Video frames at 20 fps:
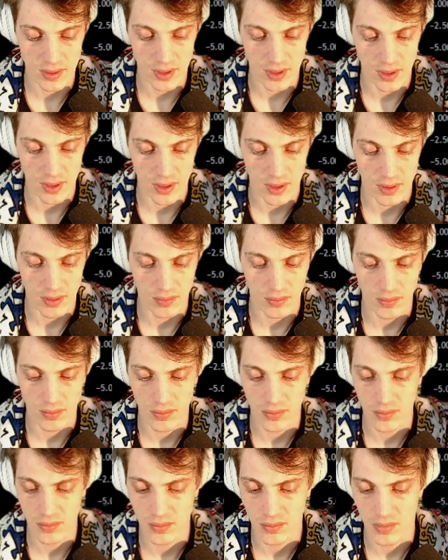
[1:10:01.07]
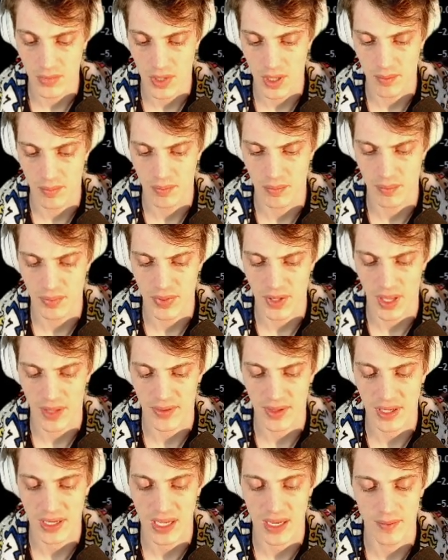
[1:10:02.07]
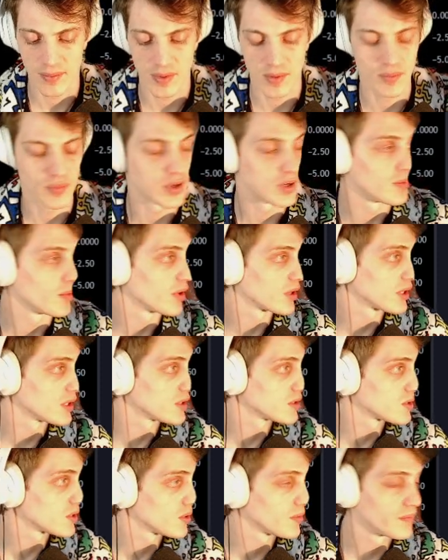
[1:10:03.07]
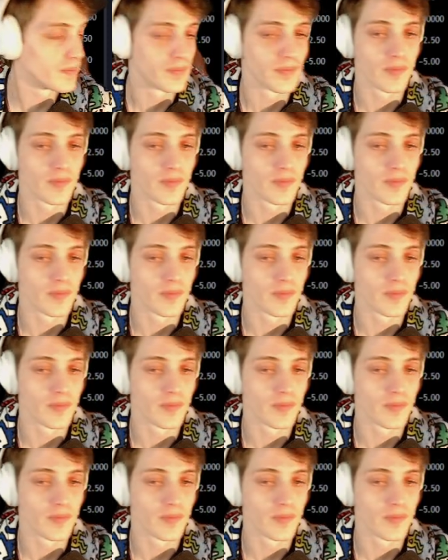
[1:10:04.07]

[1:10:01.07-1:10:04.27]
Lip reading: I thought that came in a pre-market, so.